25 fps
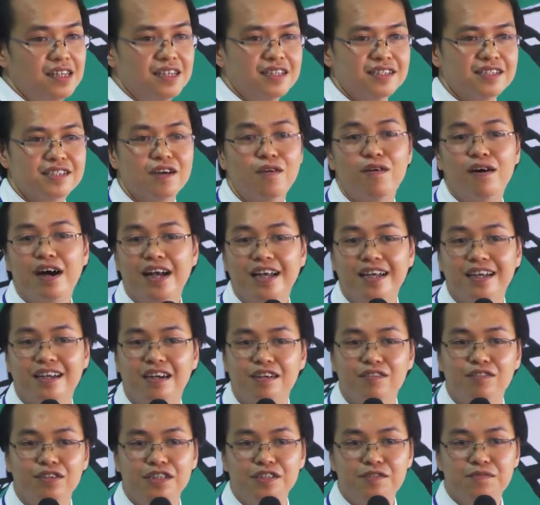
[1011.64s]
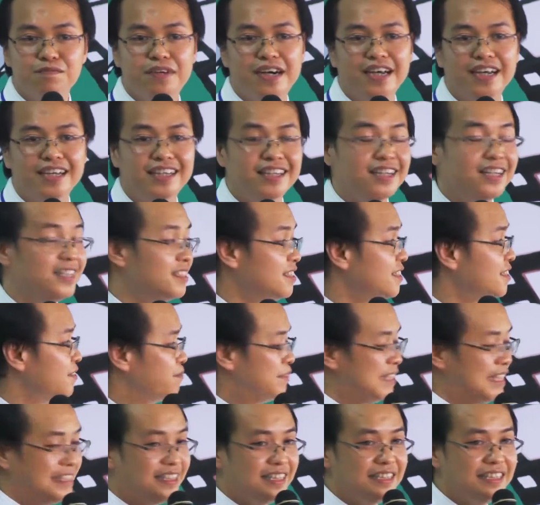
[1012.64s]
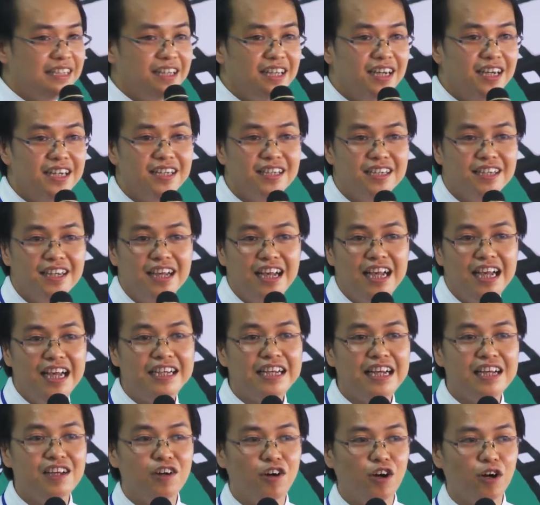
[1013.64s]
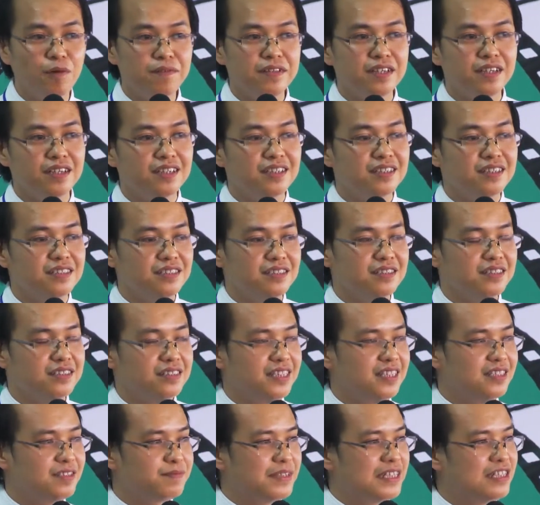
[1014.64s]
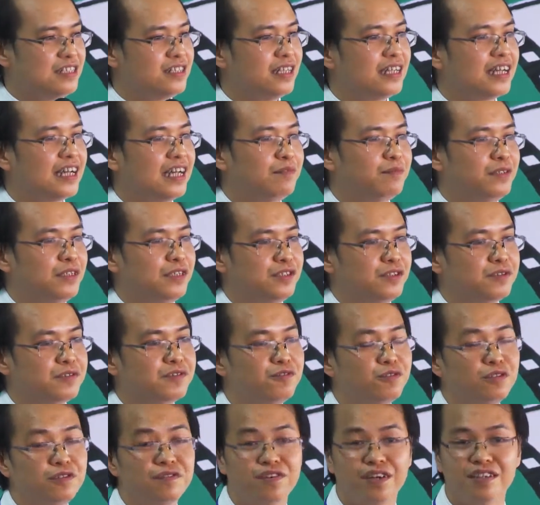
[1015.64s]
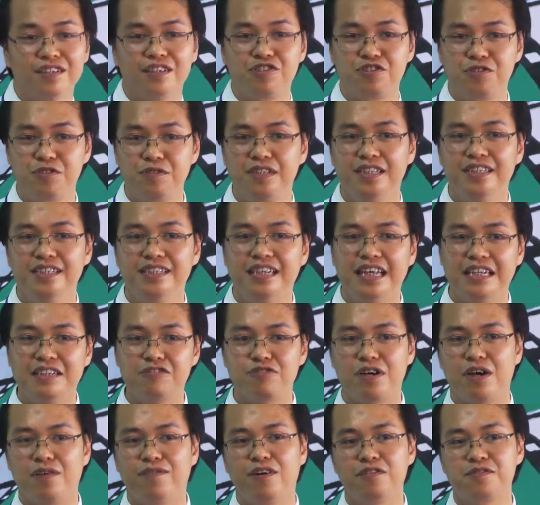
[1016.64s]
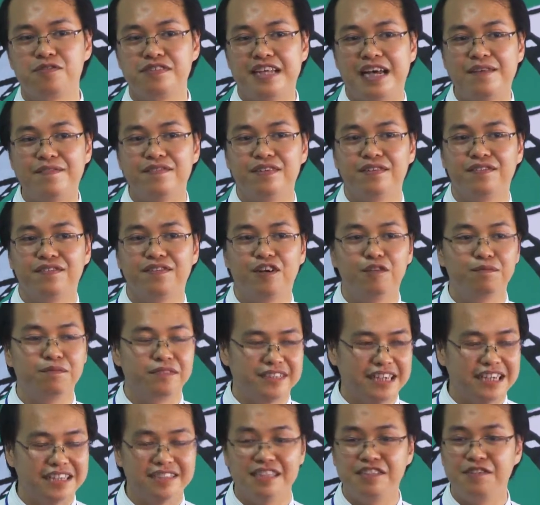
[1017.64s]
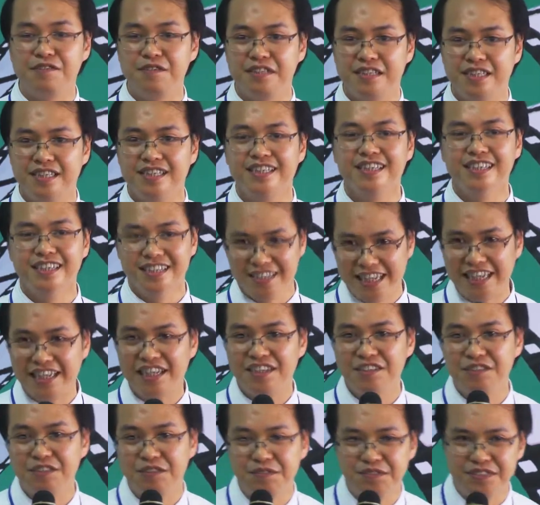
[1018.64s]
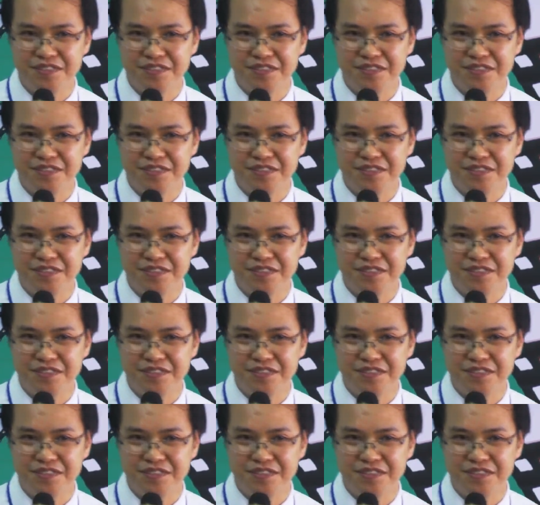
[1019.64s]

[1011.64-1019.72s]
So I conclude my presentation here, and I hope this presentation can be useful for the students as well as staff from another university. Thank you.